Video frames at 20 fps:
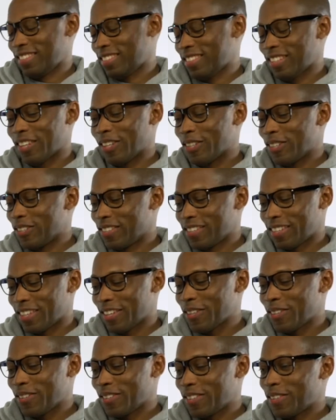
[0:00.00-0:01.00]
Just go,
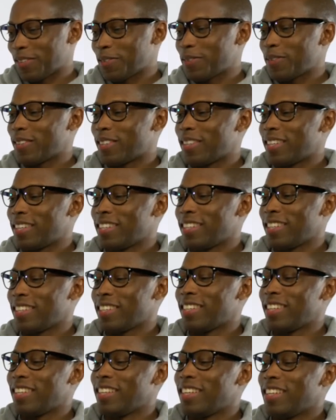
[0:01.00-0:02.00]
go, go for
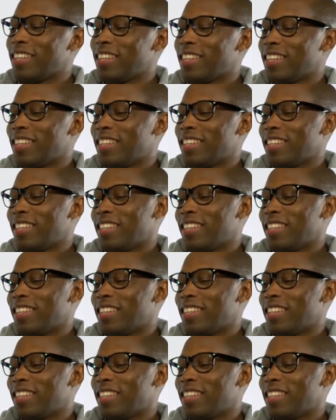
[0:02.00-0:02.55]
it.